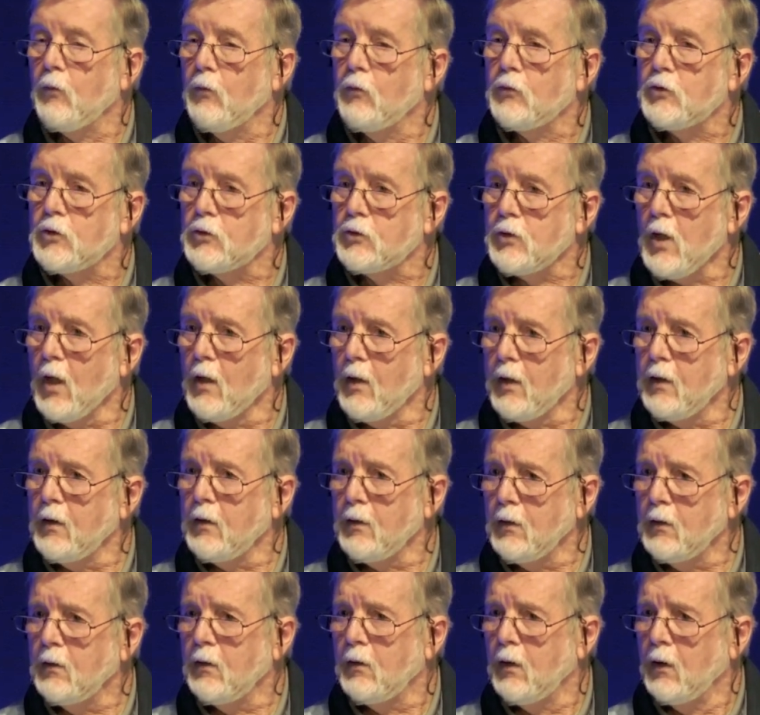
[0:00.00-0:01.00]

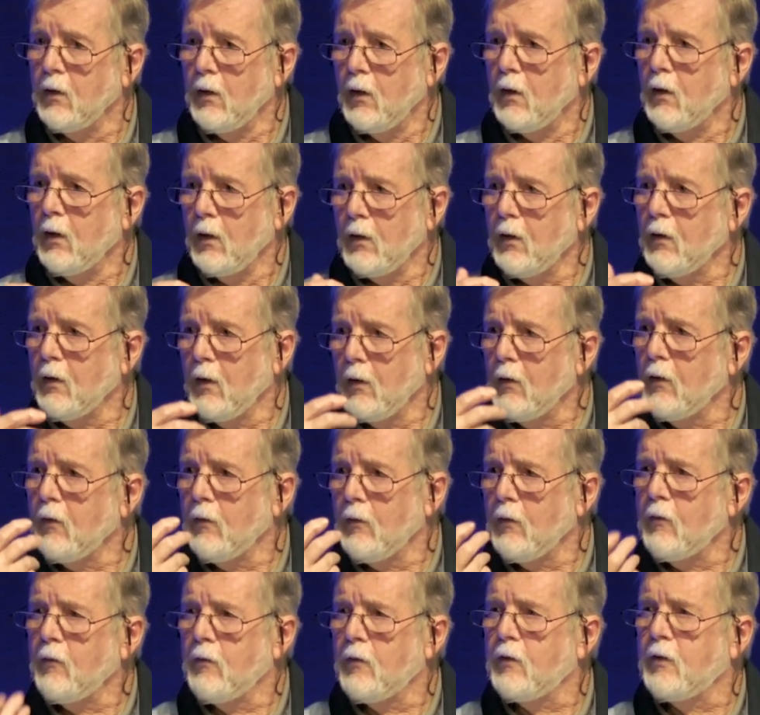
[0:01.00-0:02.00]
signing
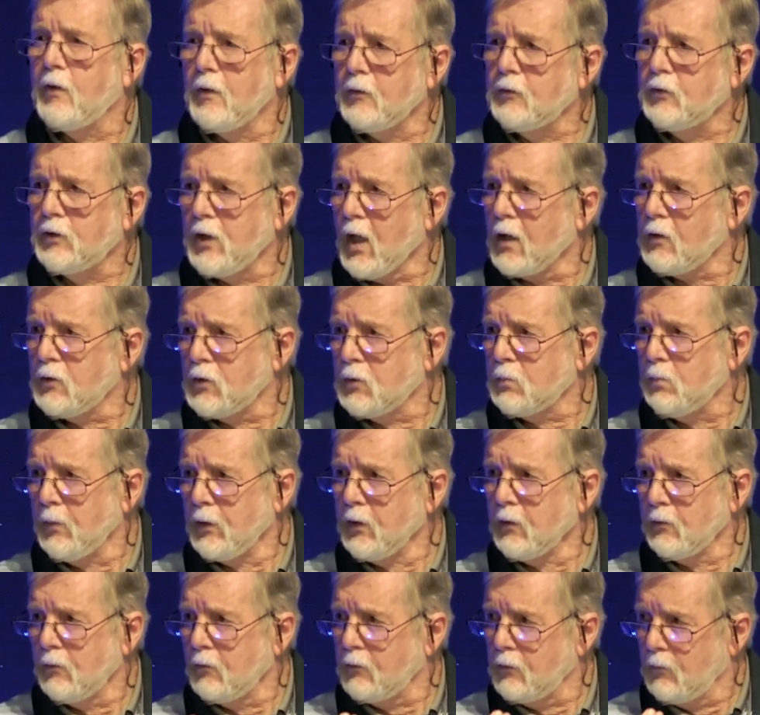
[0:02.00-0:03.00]
the
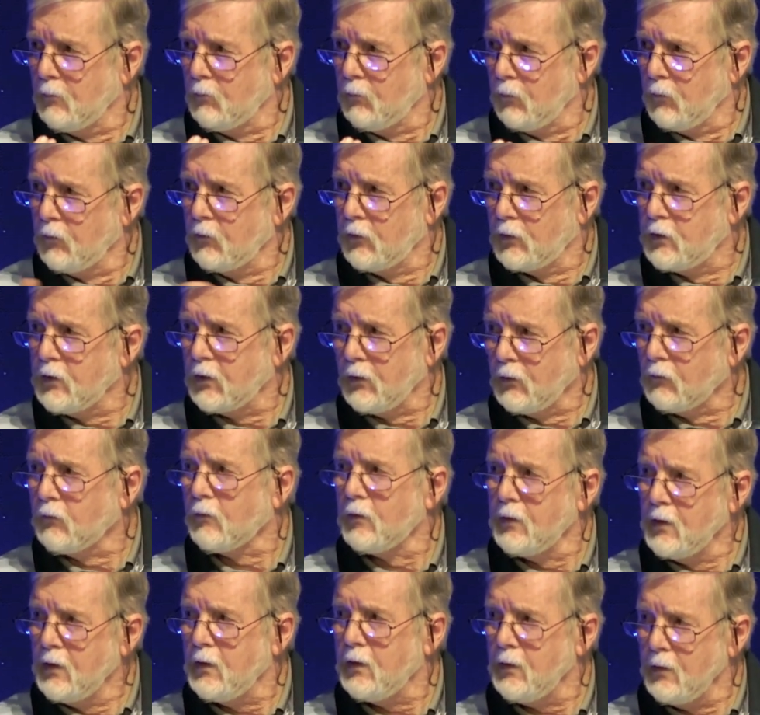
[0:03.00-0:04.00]
judgment
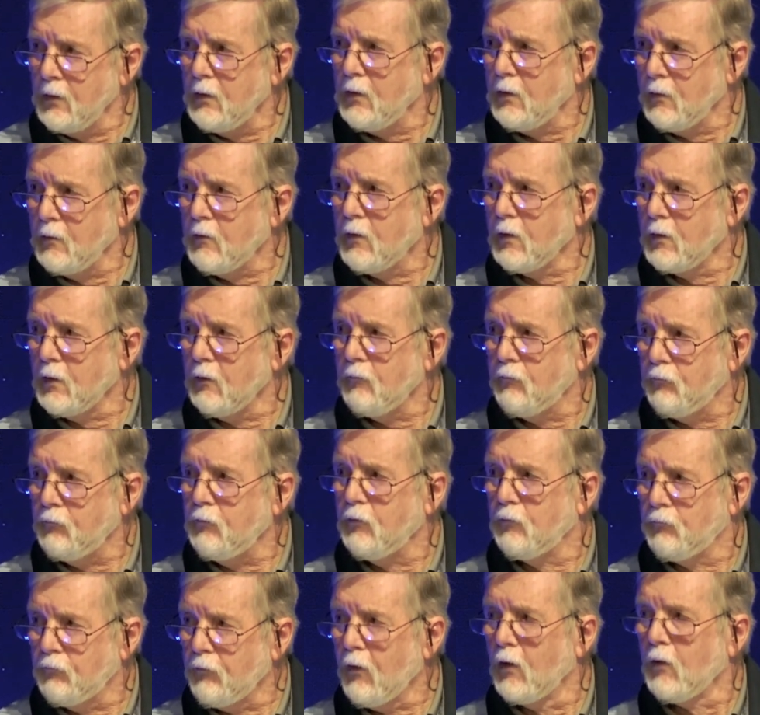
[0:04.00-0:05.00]
decree that if
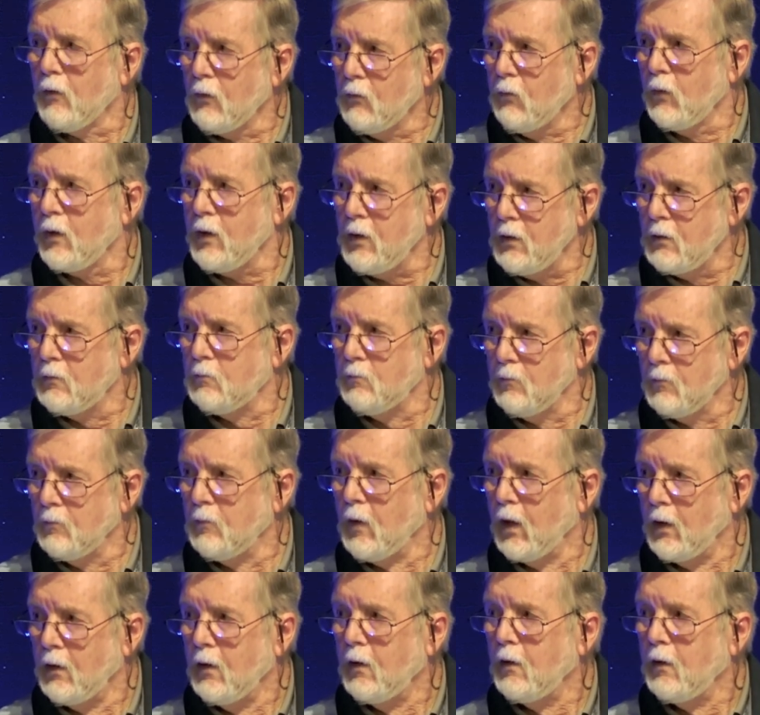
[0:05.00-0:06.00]
you follow him,
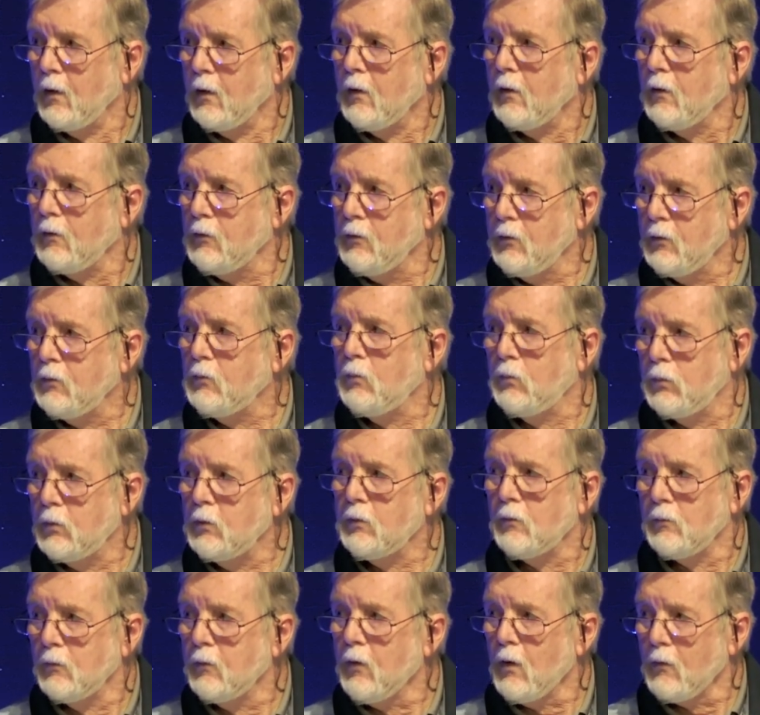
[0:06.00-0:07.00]
you
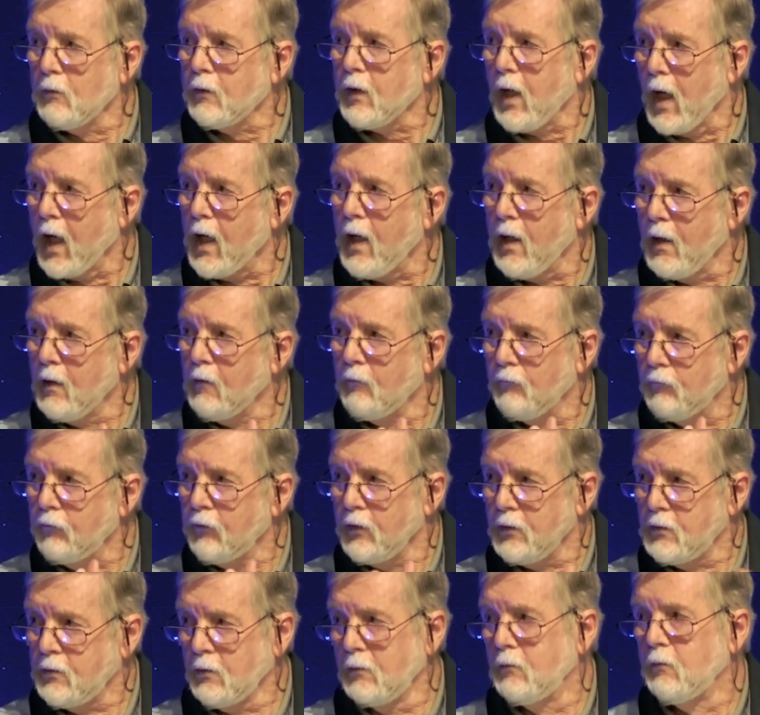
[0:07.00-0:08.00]
will not have
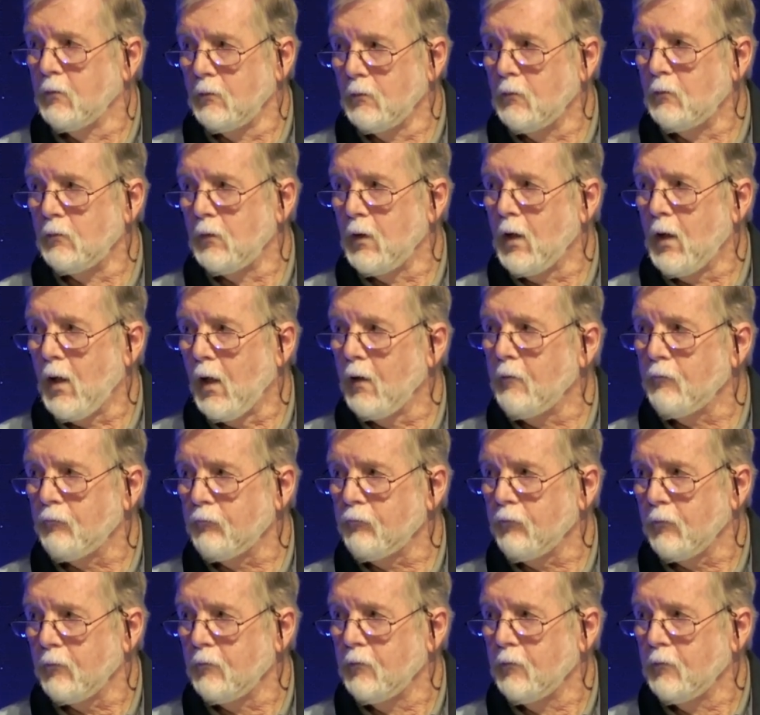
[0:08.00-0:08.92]
eternal life.